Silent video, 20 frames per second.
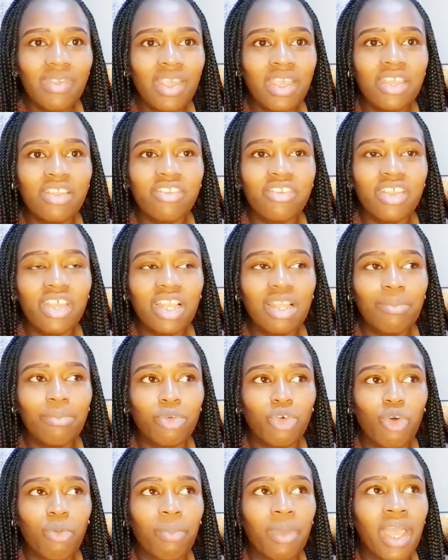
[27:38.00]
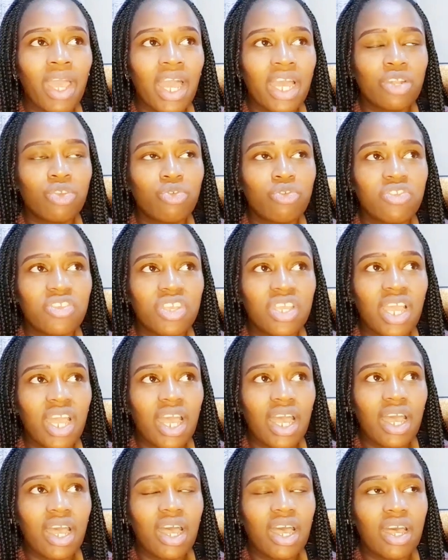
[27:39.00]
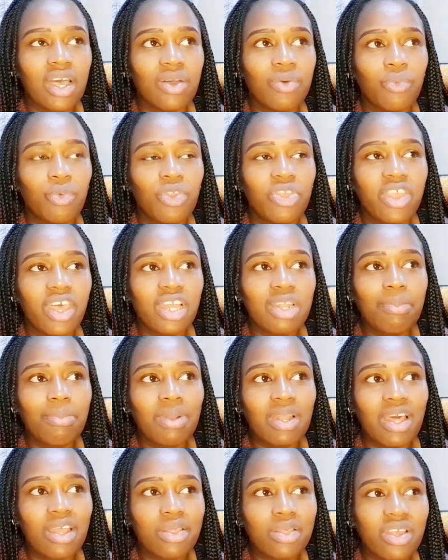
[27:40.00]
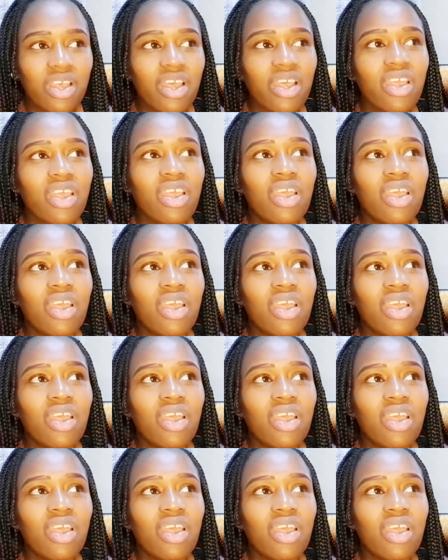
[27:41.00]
it really broke my heart to see her with that plaster.